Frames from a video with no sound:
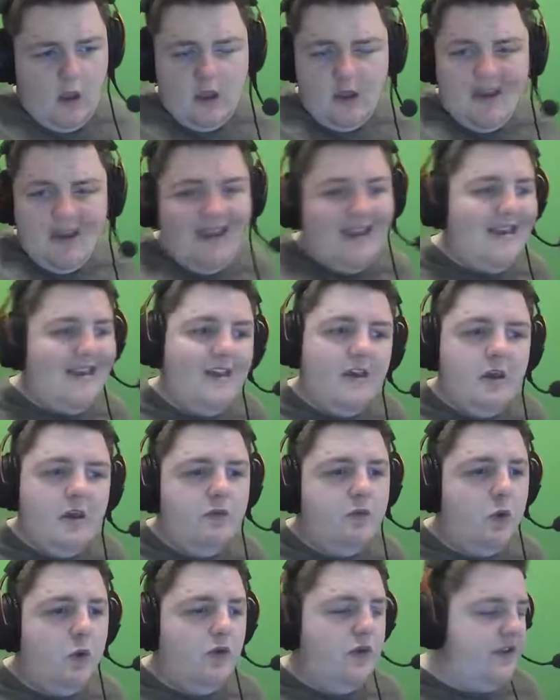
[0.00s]

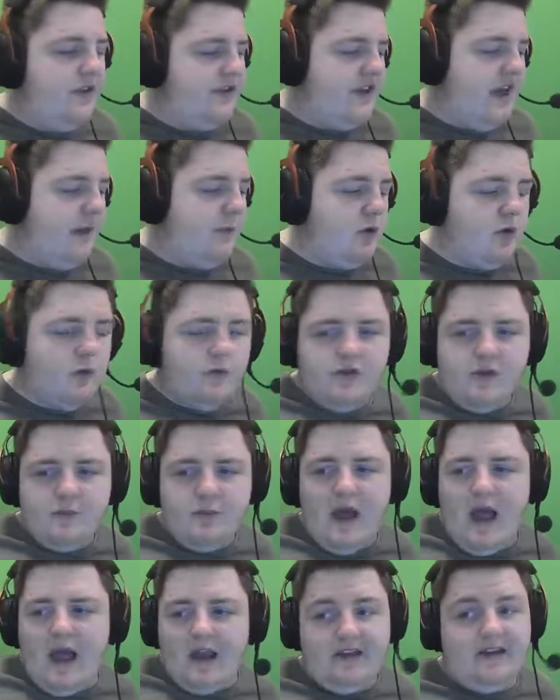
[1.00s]
You've won this game
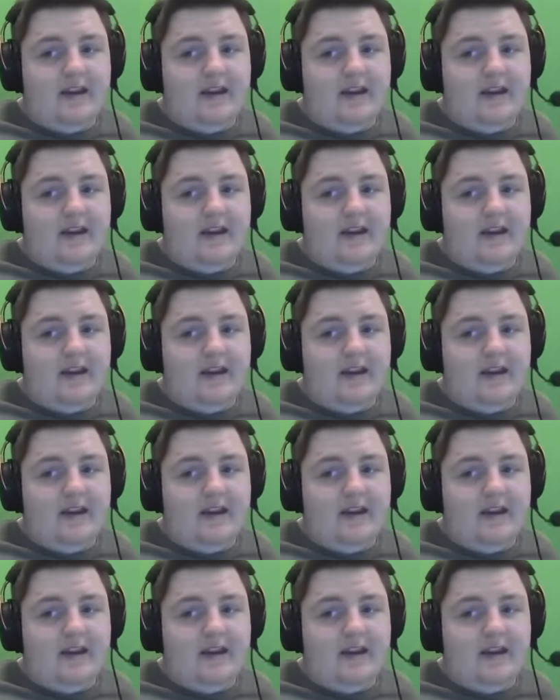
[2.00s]
comfortably.